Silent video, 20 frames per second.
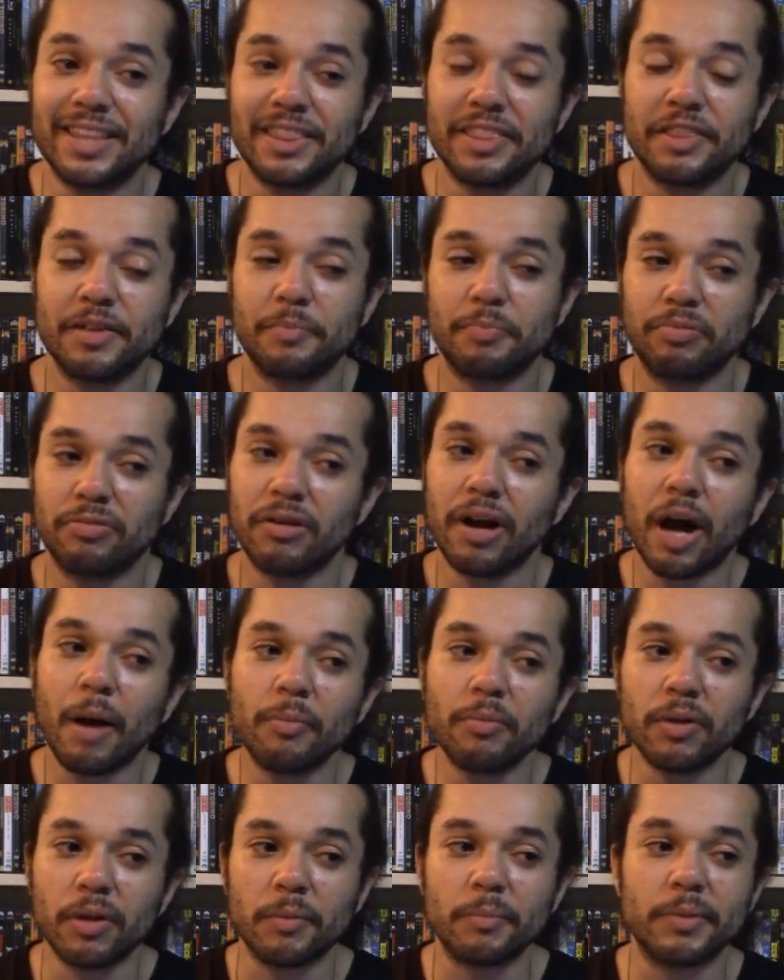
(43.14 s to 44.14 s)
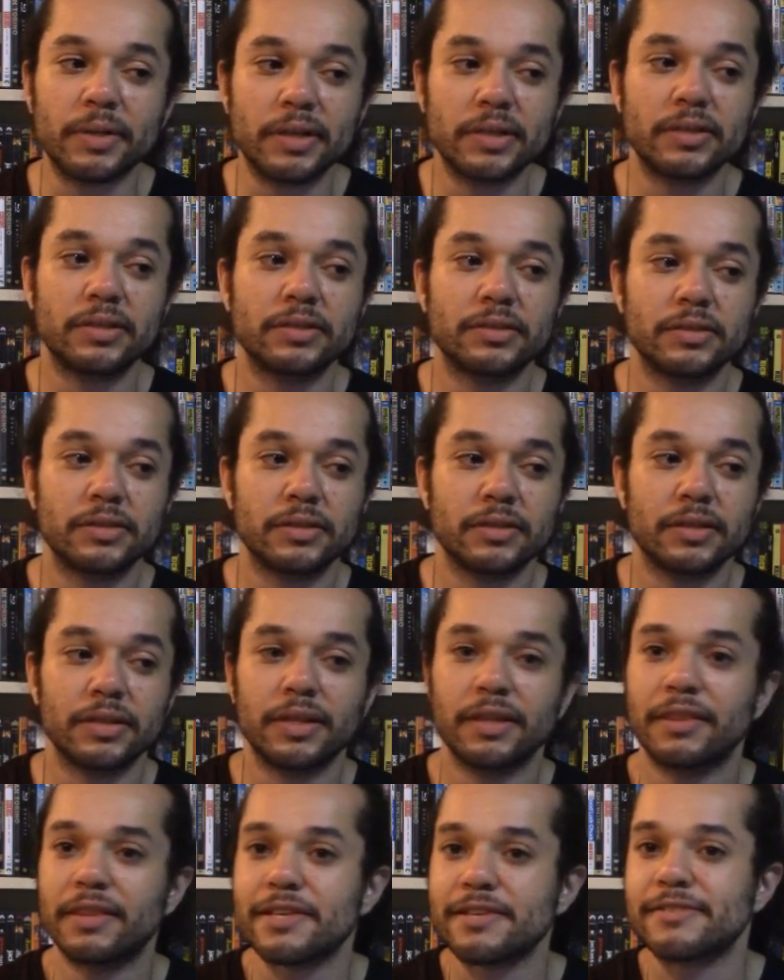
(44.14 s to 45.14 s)
The problem
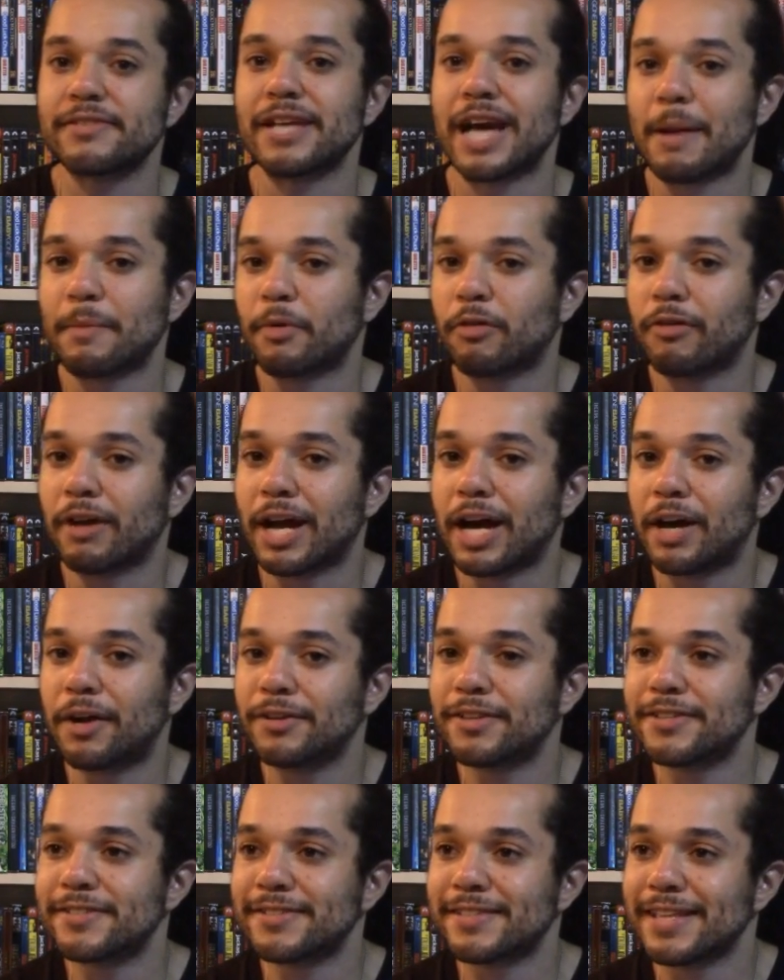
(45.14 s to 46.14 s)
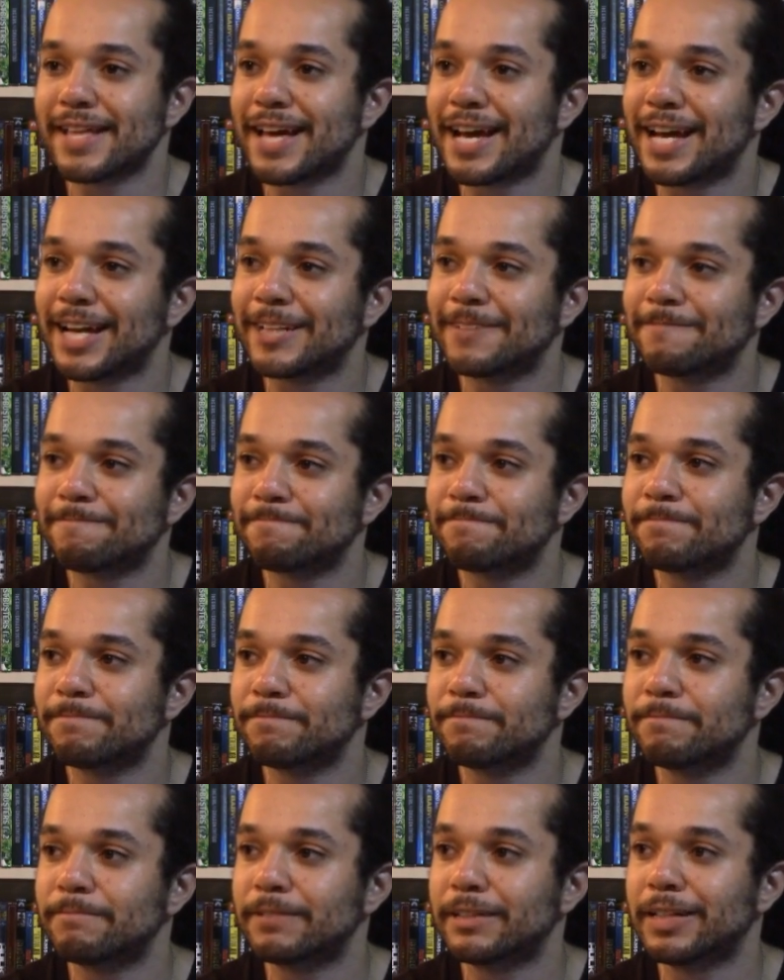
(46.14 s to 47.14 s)
this time around is that
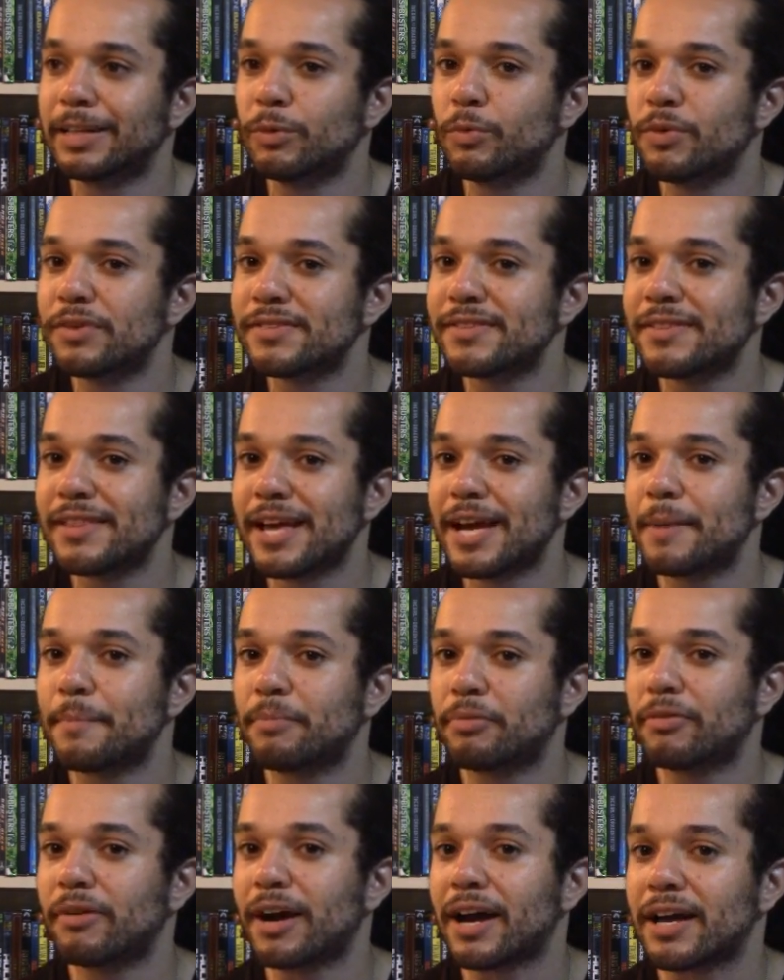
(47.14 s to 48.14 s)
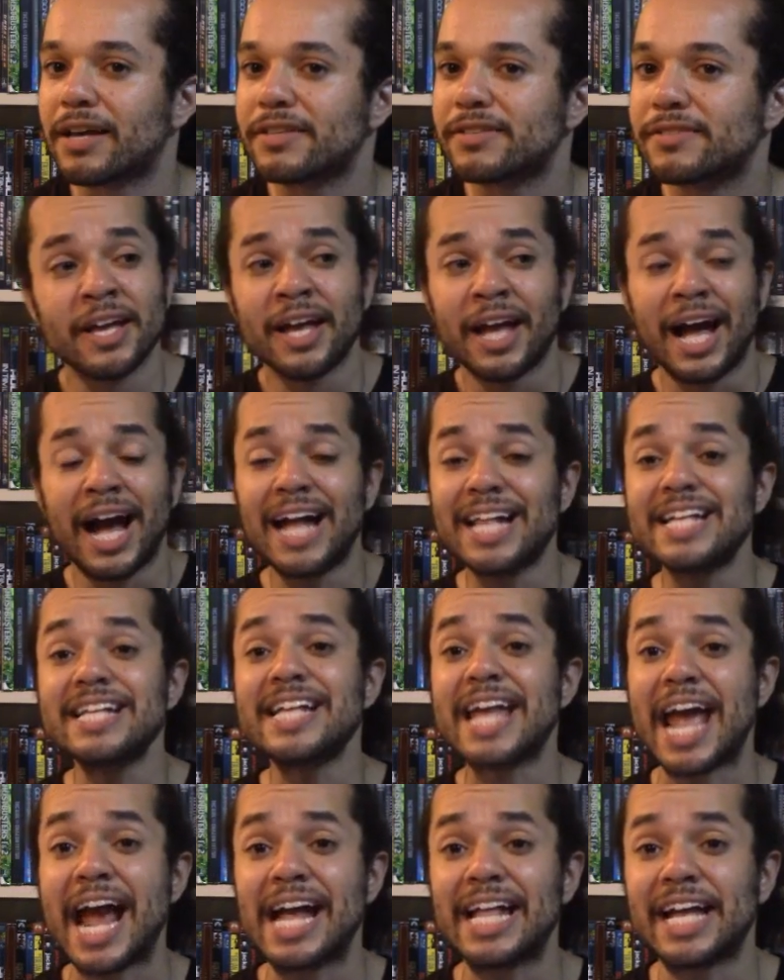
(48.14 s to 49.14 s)
I wasn't that impressed. I
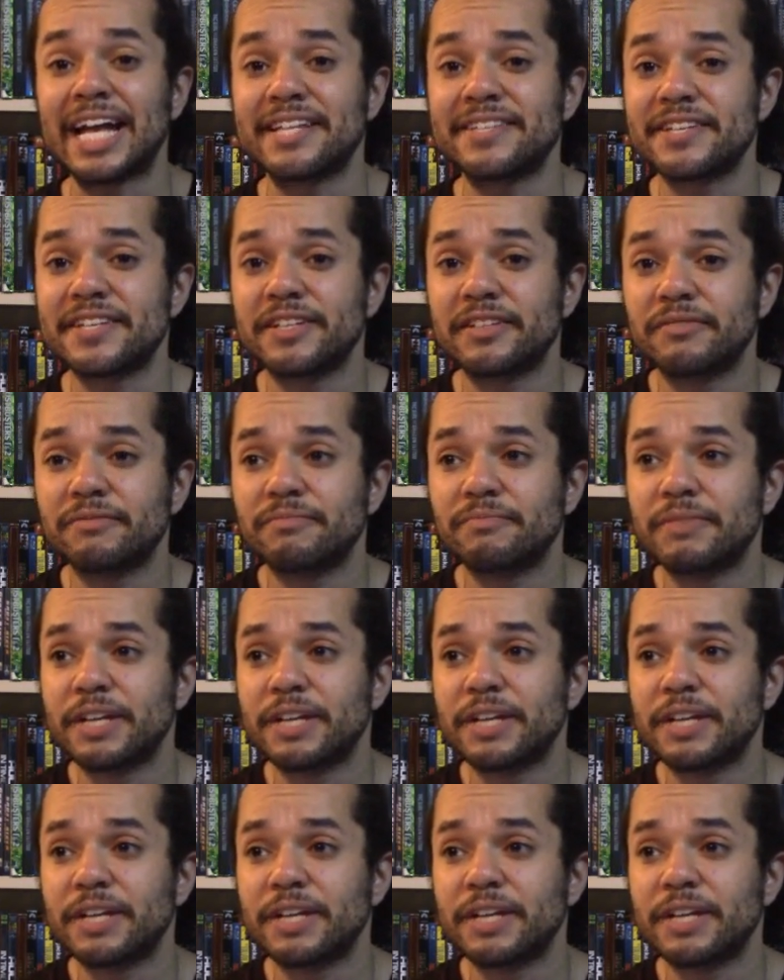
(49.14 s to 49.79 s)
didn't hate it.